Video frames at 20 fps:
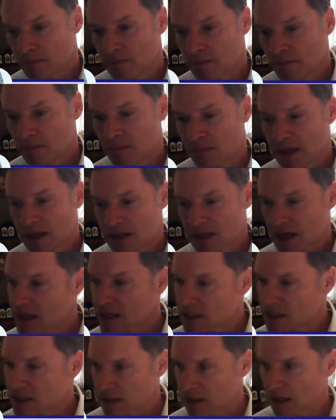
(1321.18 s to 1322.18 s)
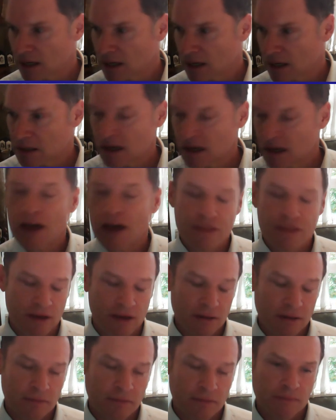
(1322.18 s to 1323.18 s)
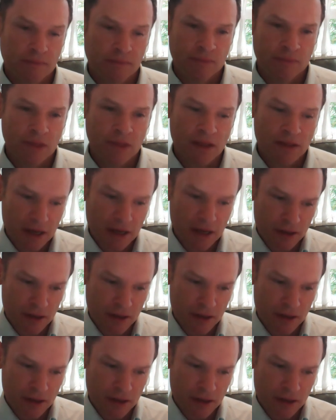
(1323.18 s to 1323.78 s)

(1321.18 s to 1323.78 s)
they tasted like nothing. They had